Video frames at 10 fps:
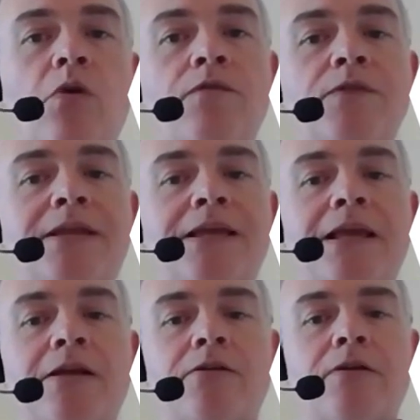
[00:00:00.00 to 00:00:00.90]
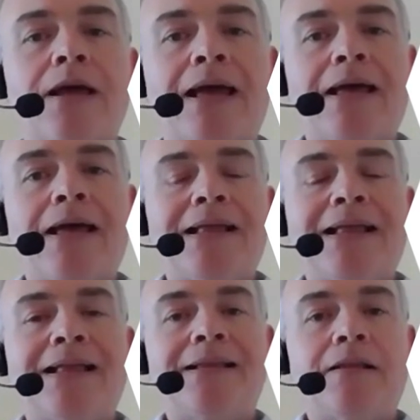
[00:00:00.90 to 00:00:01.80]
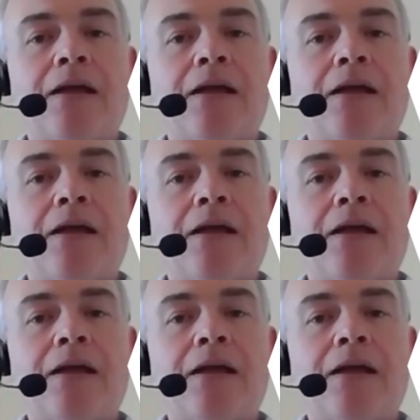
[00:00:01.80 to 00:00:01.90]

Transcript: over the year, uh, uh,